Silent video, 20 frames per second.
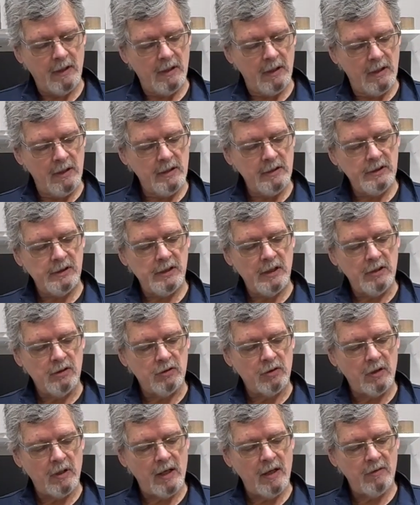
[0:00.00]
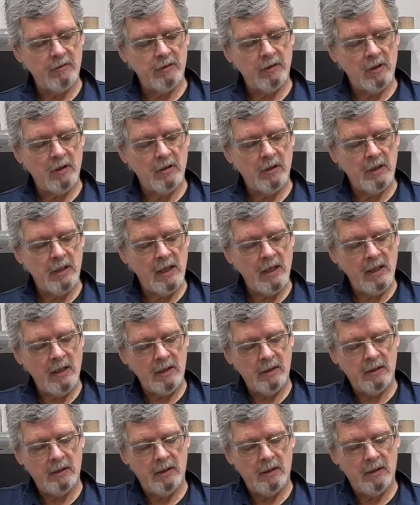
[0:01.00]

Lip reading: easy travel on that.